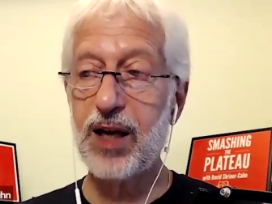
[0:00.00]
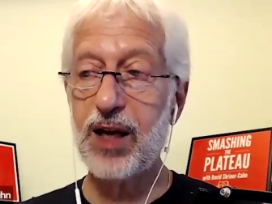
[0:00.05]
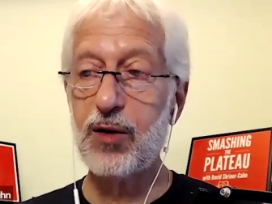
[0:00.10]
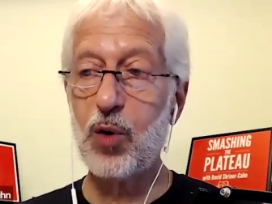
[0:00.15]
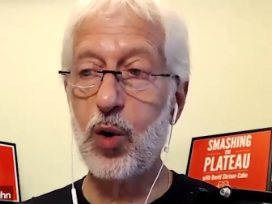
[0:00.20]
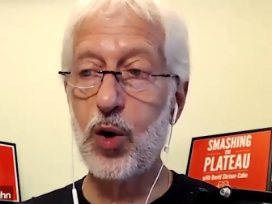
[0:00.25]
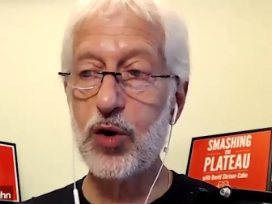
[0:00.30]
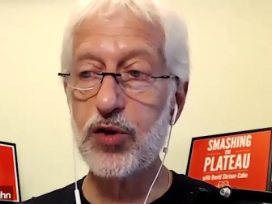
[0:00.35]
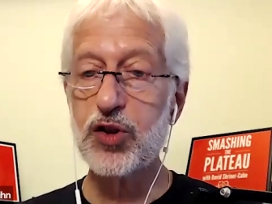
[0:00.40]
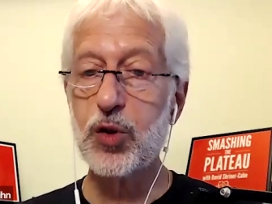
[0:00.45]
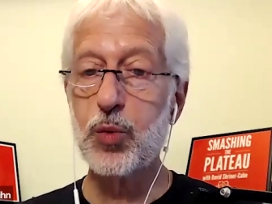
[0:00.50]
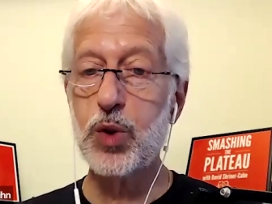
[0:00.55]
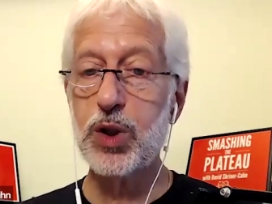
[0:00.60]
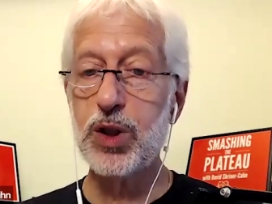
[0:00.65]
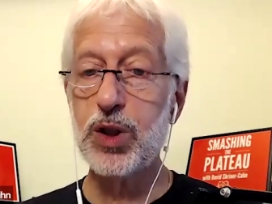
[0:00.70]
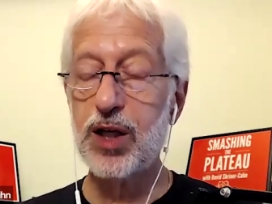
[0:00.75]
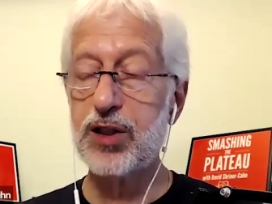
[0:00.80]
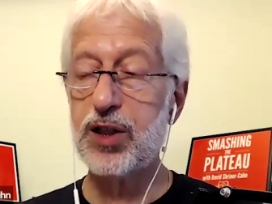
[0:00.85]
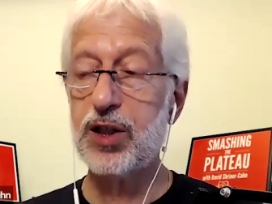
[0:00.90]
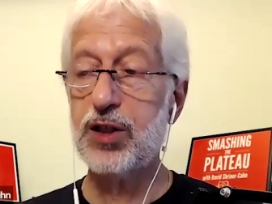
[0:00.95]
they're also
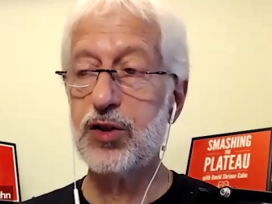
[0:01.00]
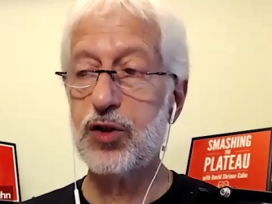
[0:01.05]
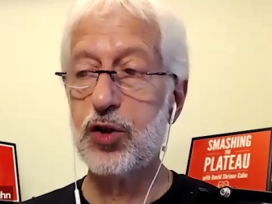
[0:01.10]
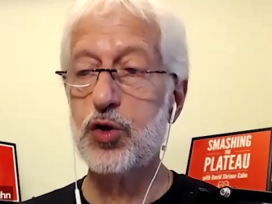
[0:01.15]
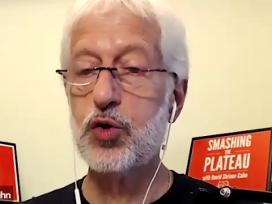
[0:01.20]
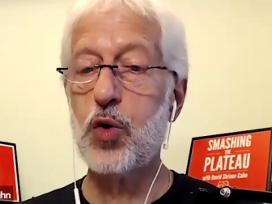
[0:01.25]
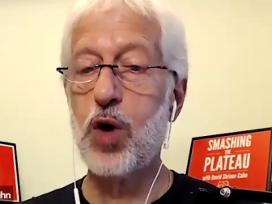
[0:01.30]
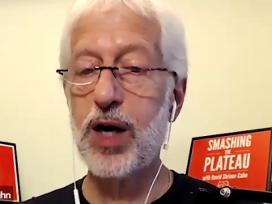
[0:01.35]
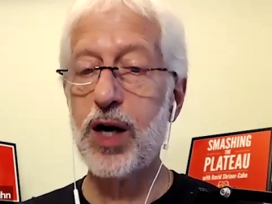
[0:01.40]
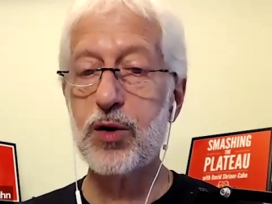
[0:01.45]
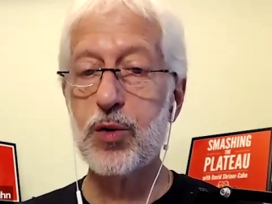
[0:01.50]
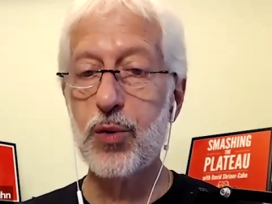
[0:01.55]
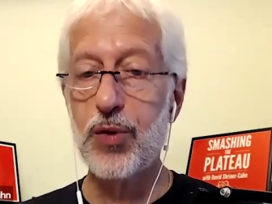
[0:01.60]
reluctant to try new